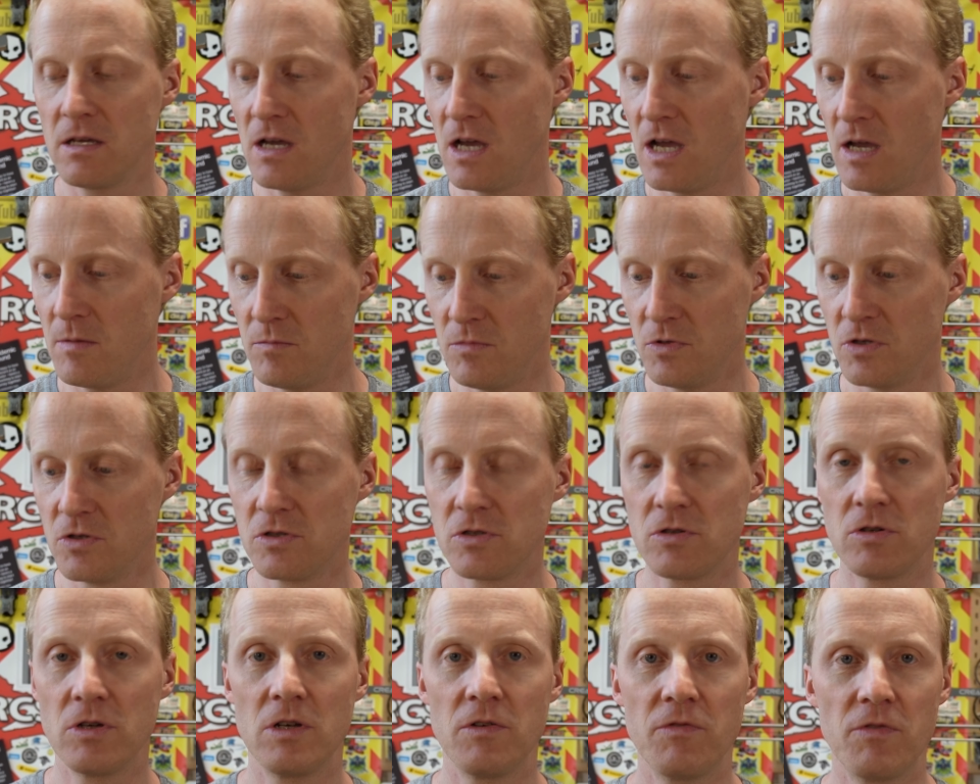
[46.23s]
I'm
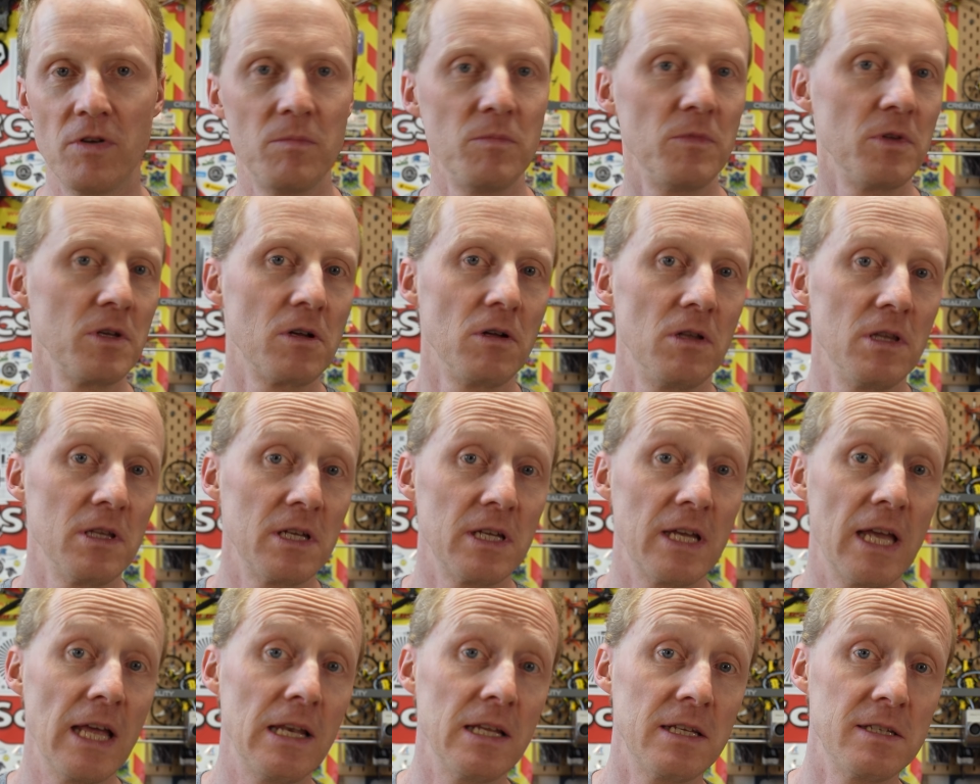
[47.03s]
used to it from the
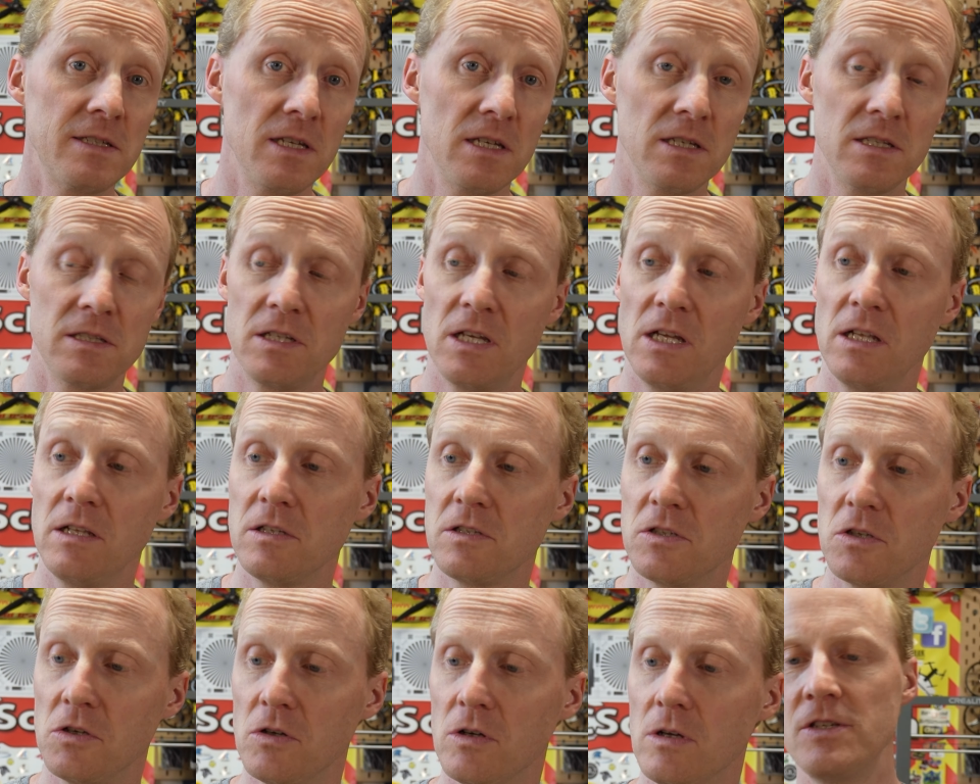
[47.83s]
Galaxy S10,
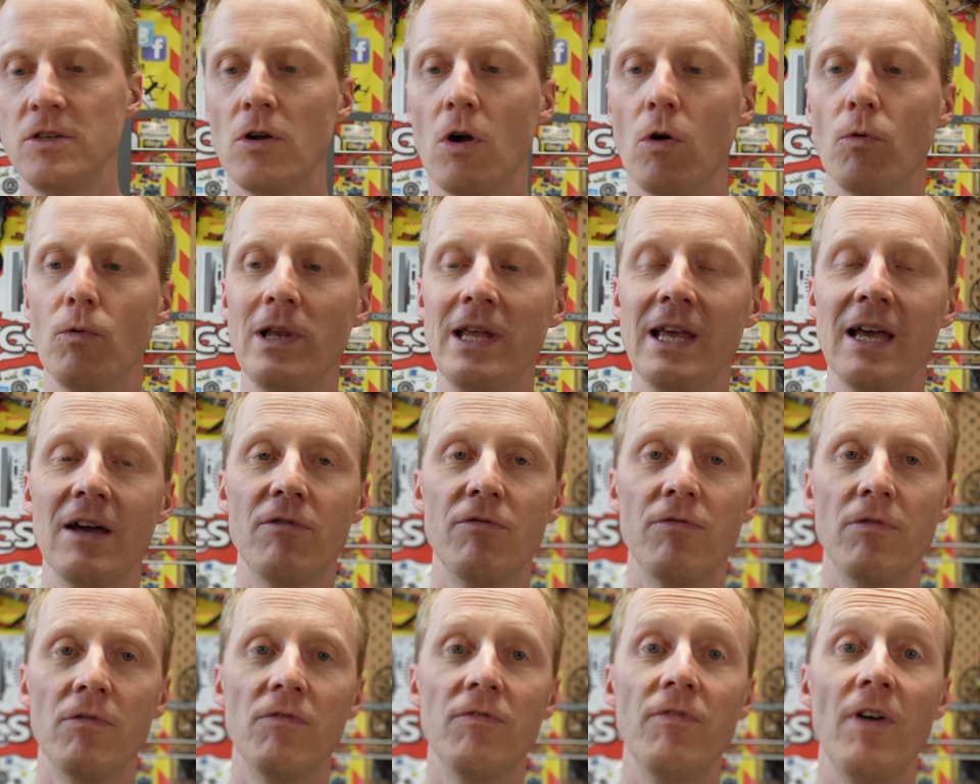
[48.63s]
so you only
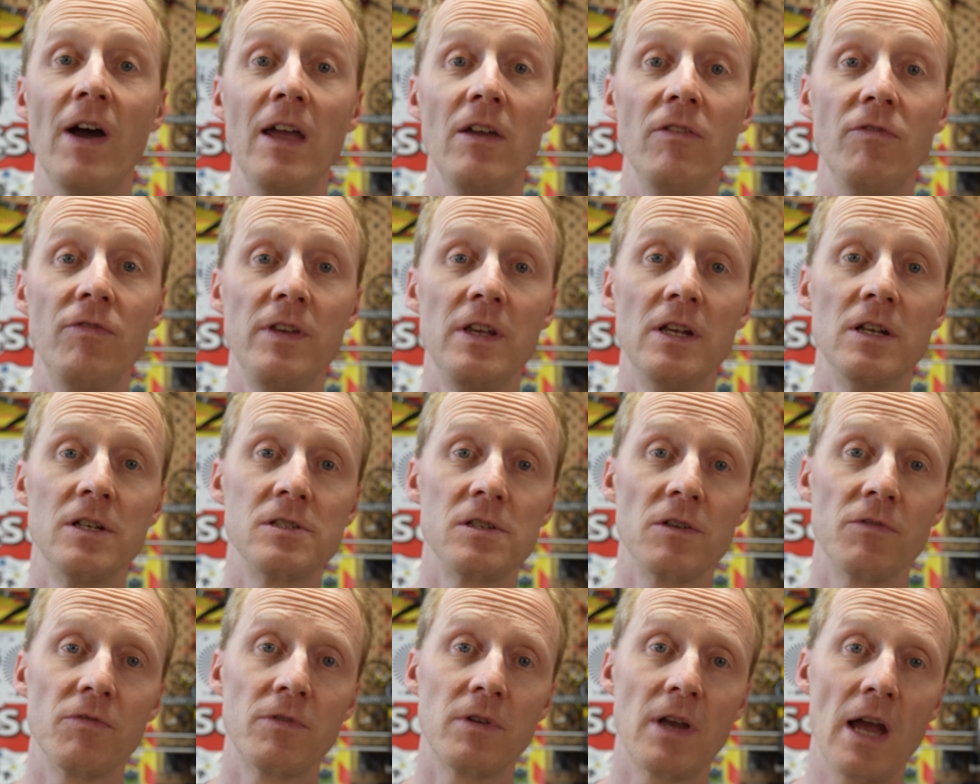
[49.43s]
have 5
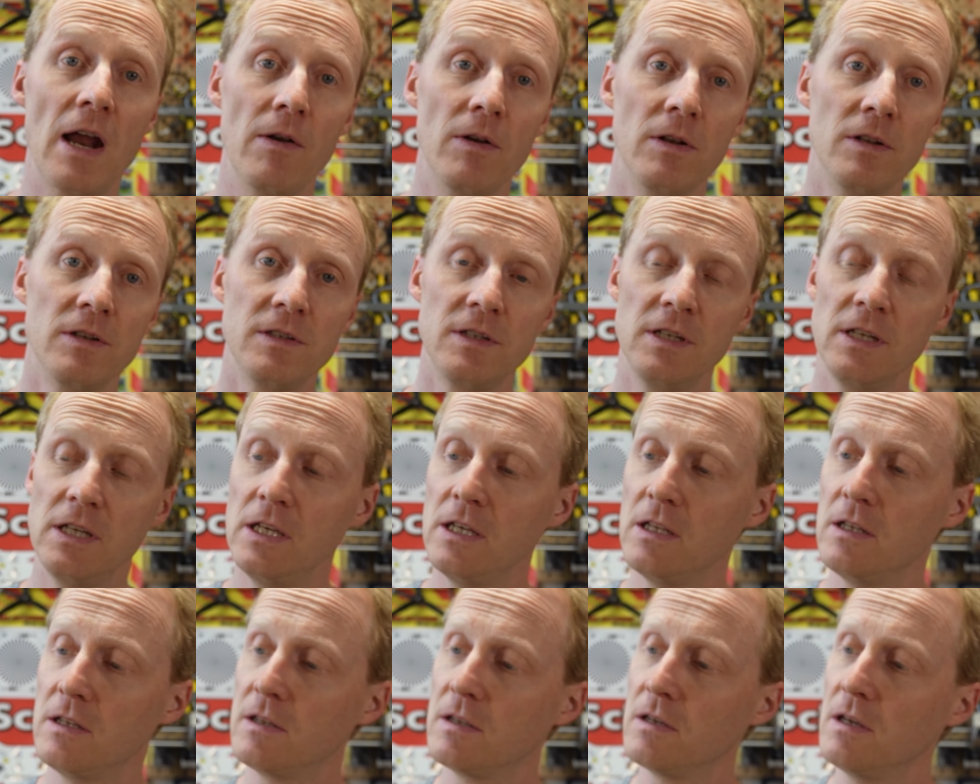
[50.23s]
years of
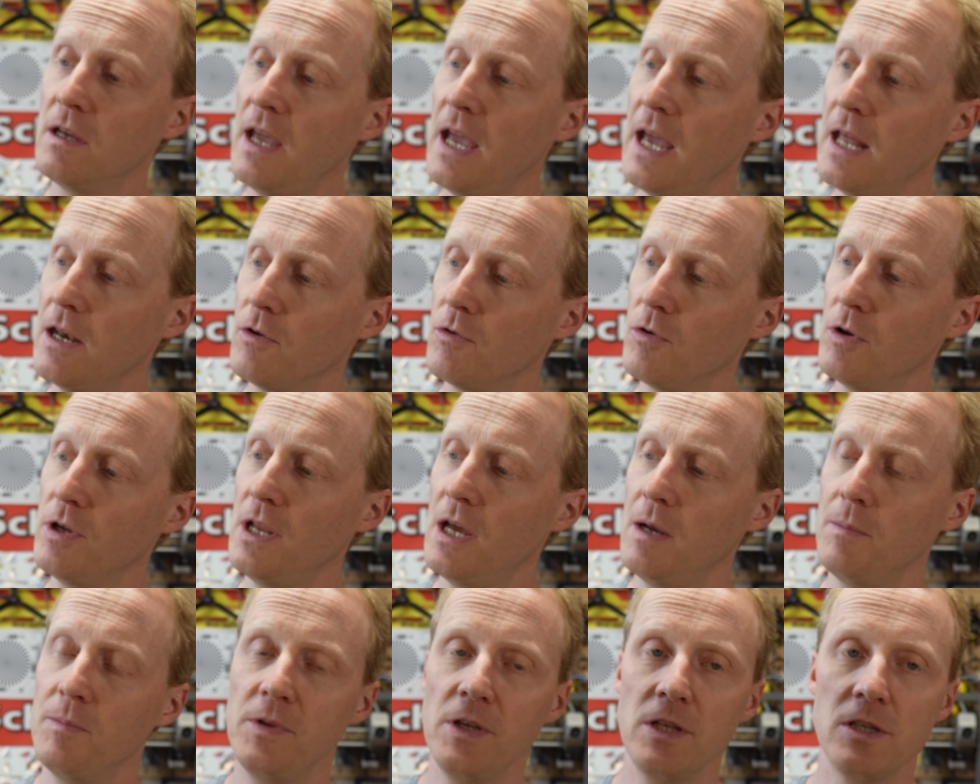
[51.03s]
guaranteed Android
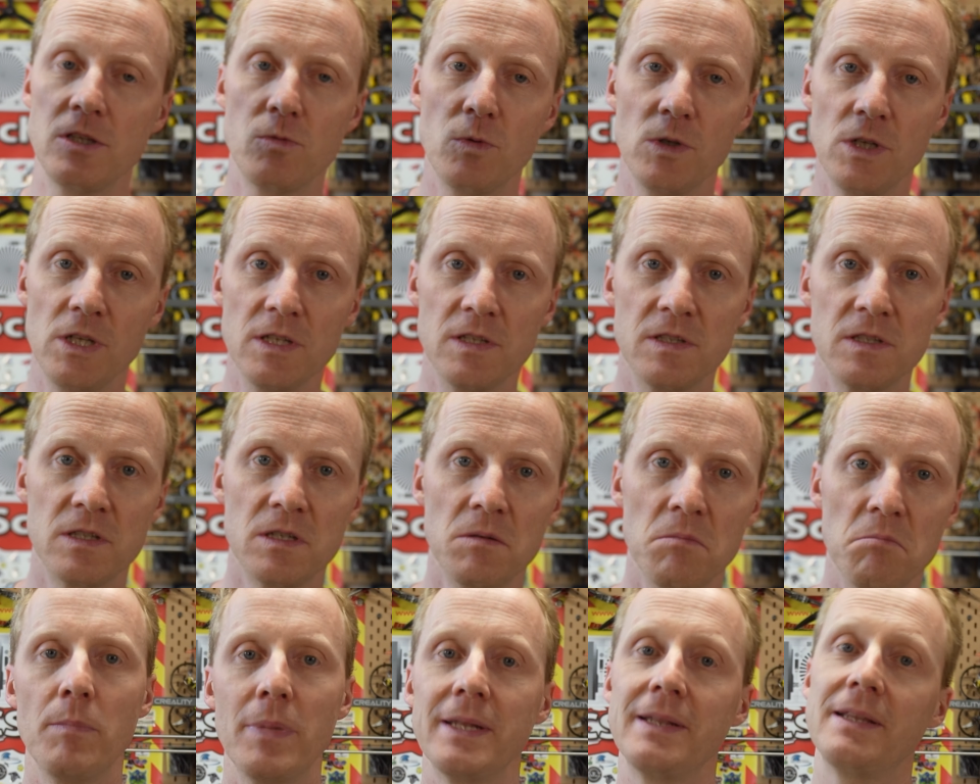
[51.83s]
updates with
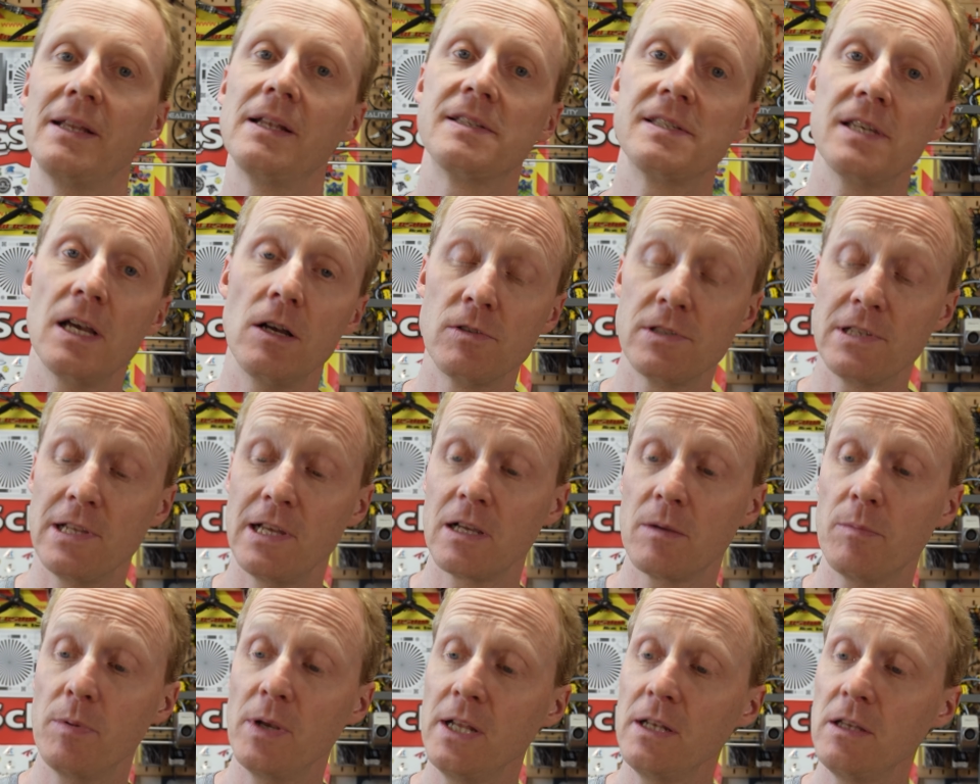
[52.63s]
this. But that sounds
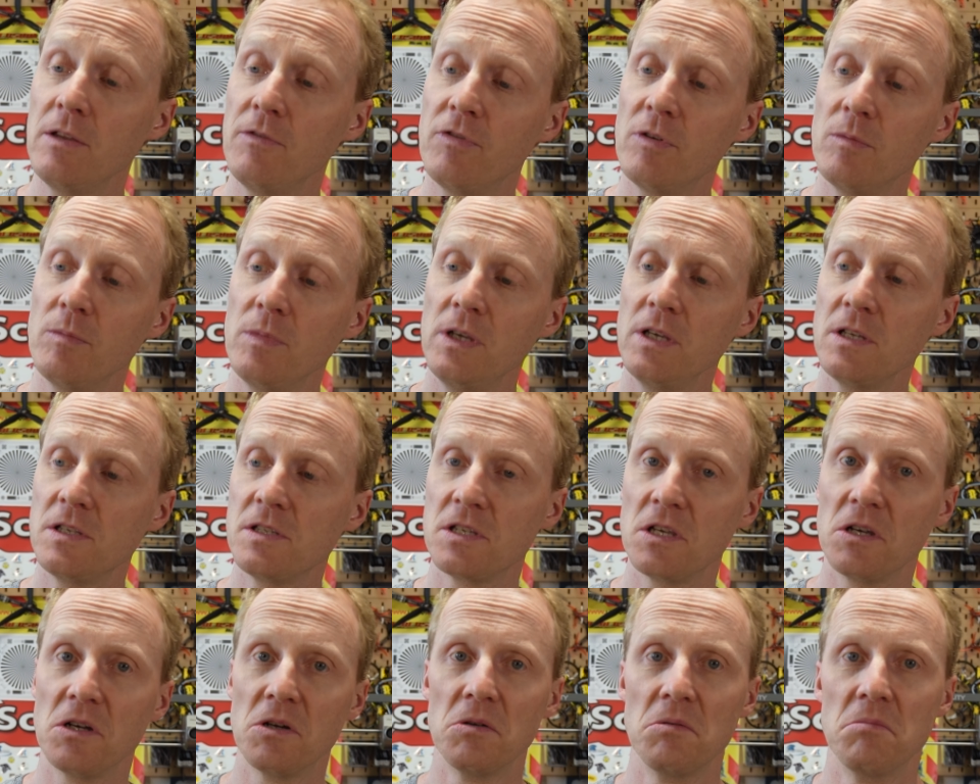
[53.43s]
like plenty for me,
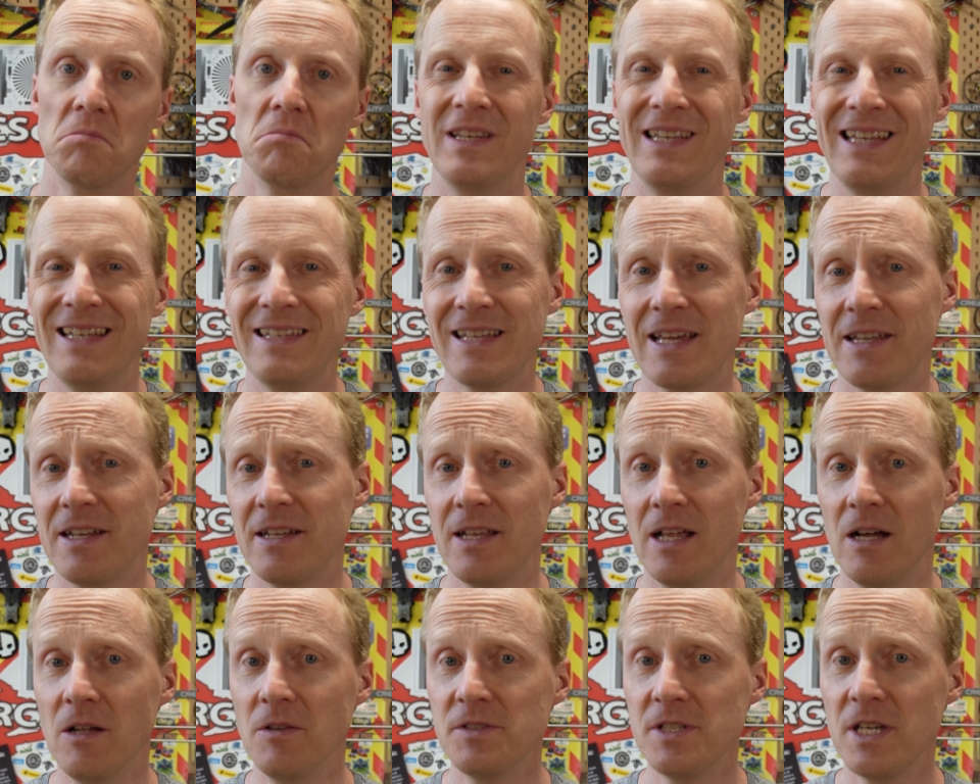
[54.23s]
so these are the
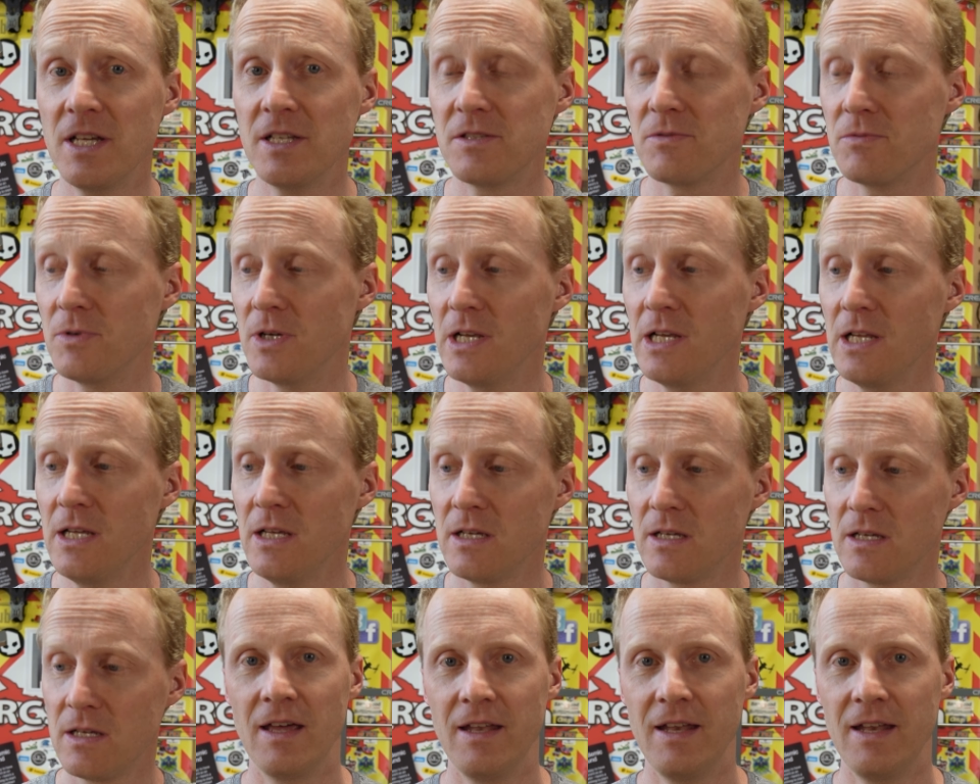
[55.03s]
downsides, really.